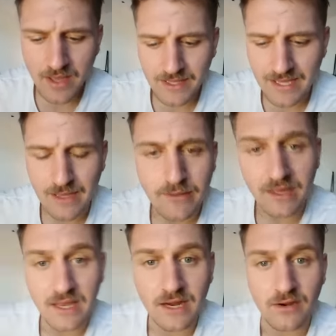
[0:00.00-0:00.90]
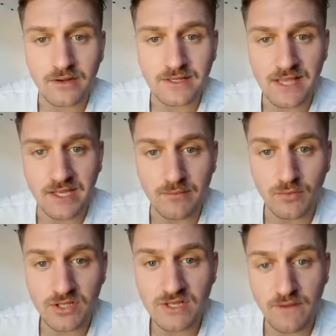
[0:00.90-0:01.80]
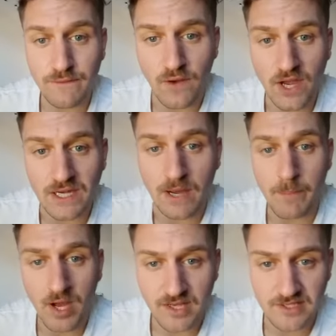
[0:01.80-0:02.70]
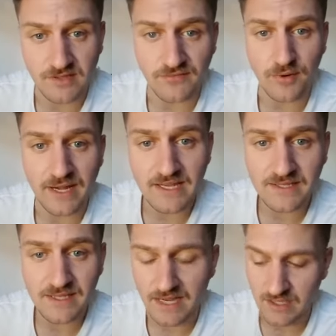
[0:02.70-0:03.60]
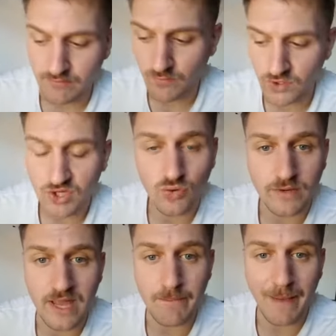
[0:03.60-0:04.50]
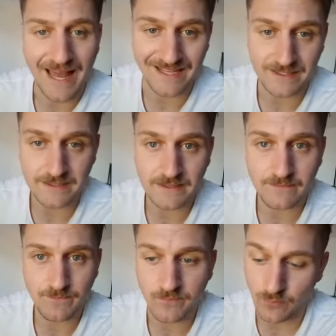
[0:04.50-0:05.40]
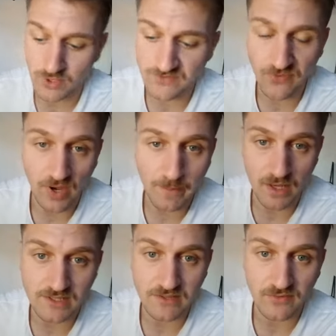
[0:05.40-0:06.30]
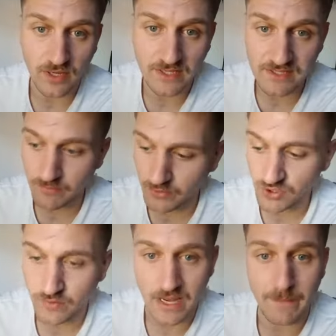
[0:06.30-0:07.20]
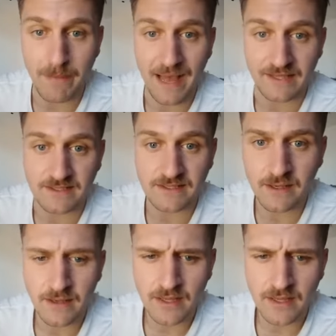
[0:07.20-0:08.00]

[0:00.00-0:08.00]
Key thing here is that you must find a positive release and you must create balance must find positive release, must create balance.